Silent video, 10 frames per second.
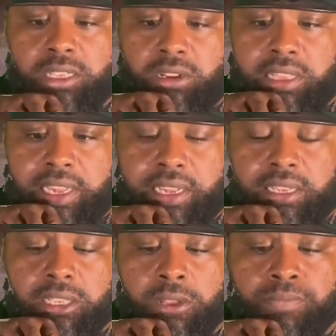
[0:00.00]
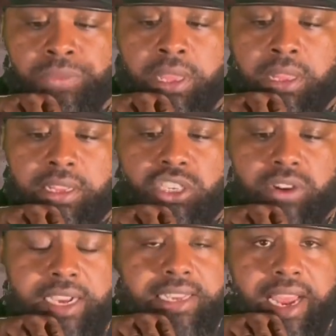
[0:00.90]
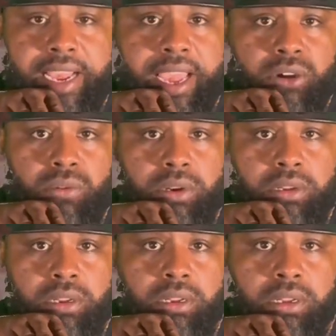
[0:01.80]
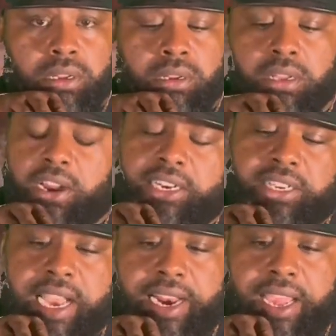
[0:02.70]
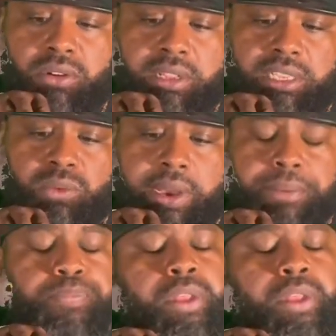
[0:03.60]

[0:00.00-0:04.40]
The only thing is, these tracks kind of angled. They're actually kind of angled this way.